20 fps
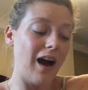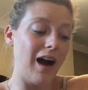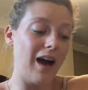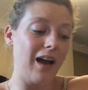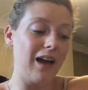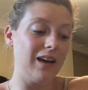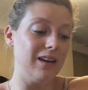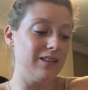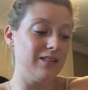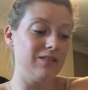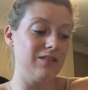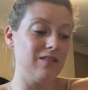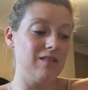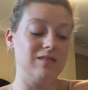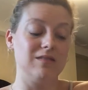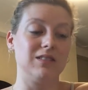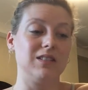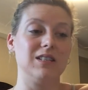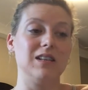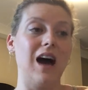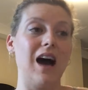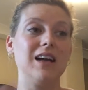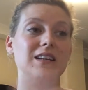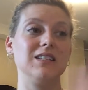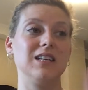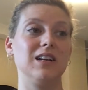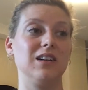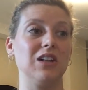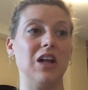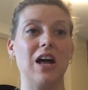I
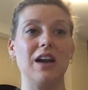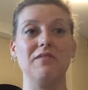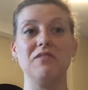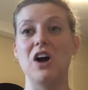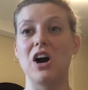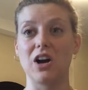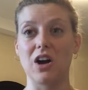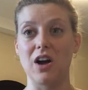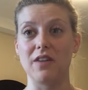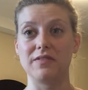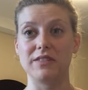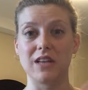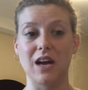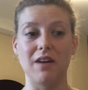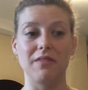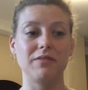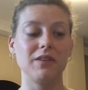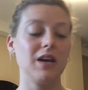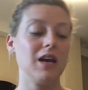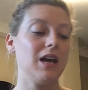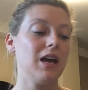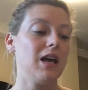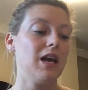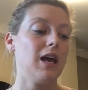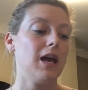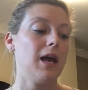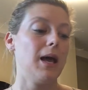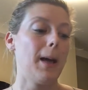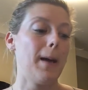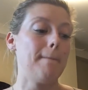did a lot of knockoff stuff.
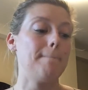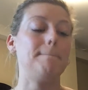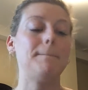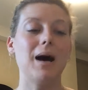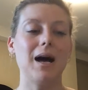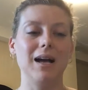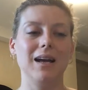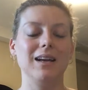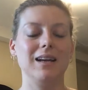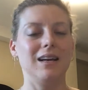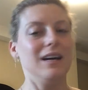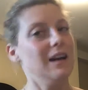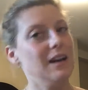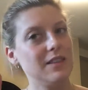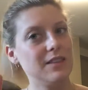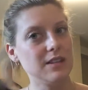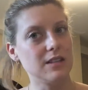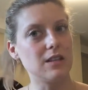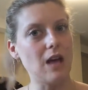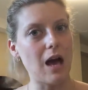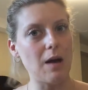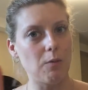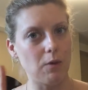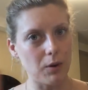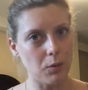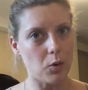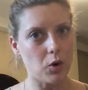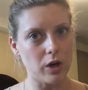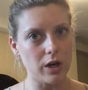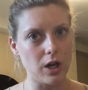But I
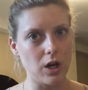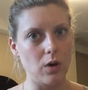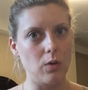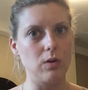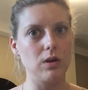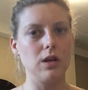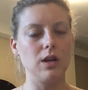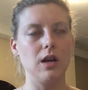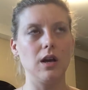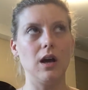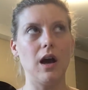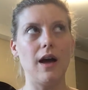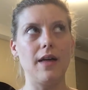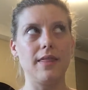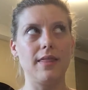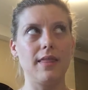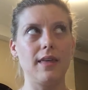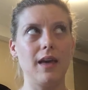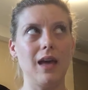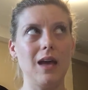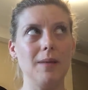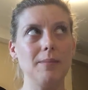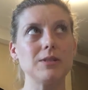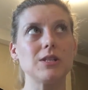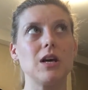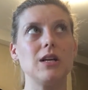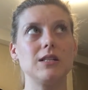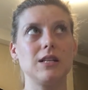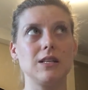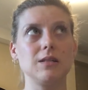want to warn you,
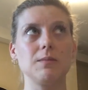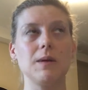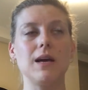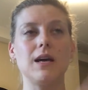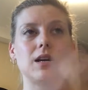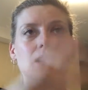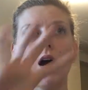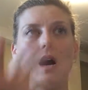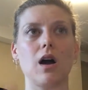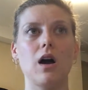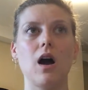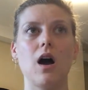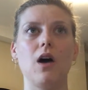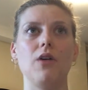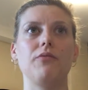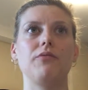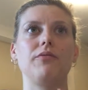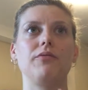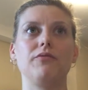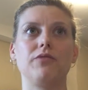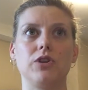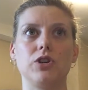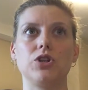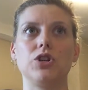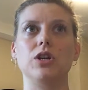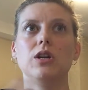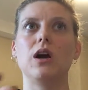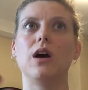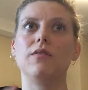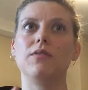Amazon does make a knockoff
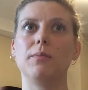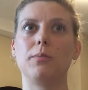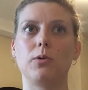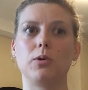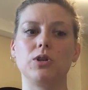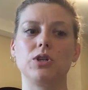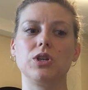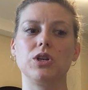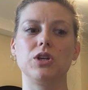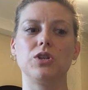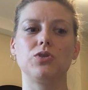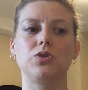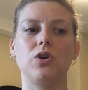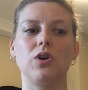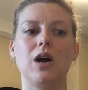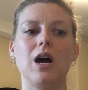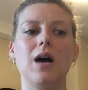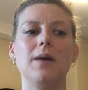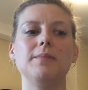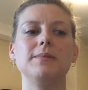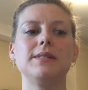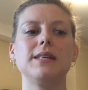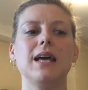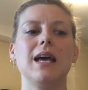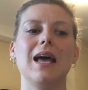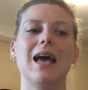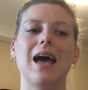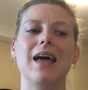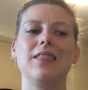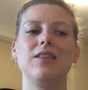version of the portion control cups,
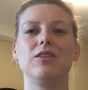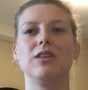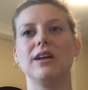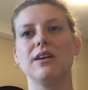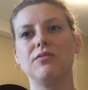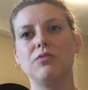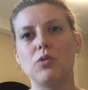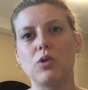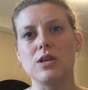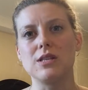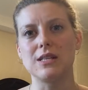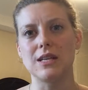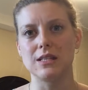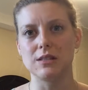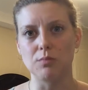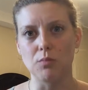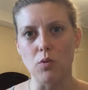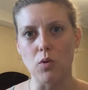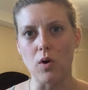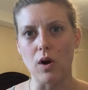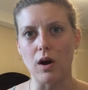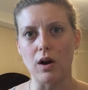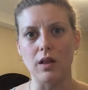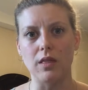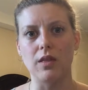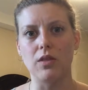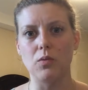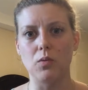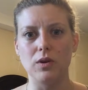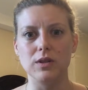and they're like 40 cents more
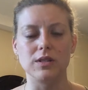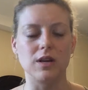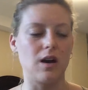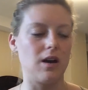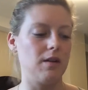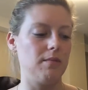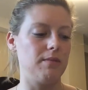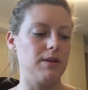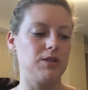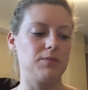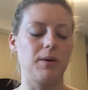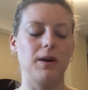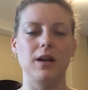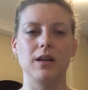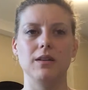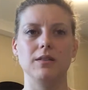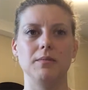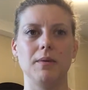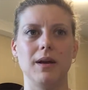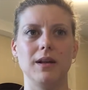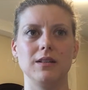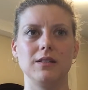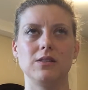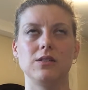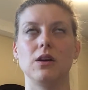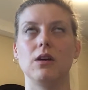than the ones on Beachbody On Demand.